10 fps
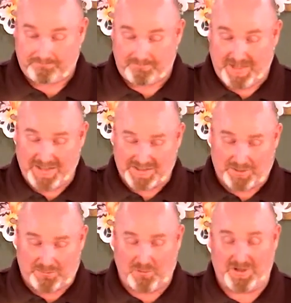at
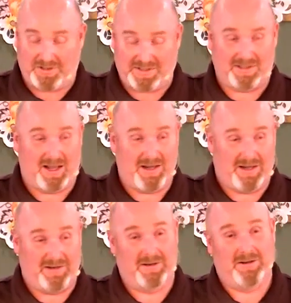some point, this
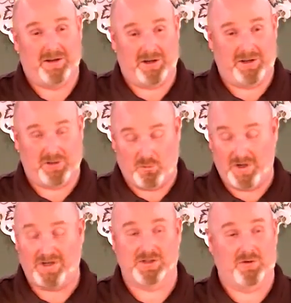lion, the
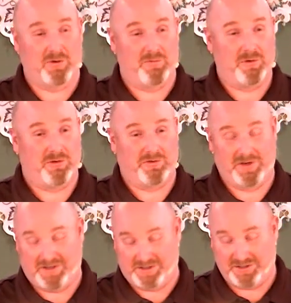wings are removed,
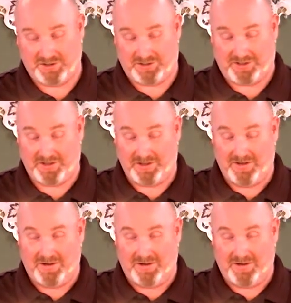and essentially,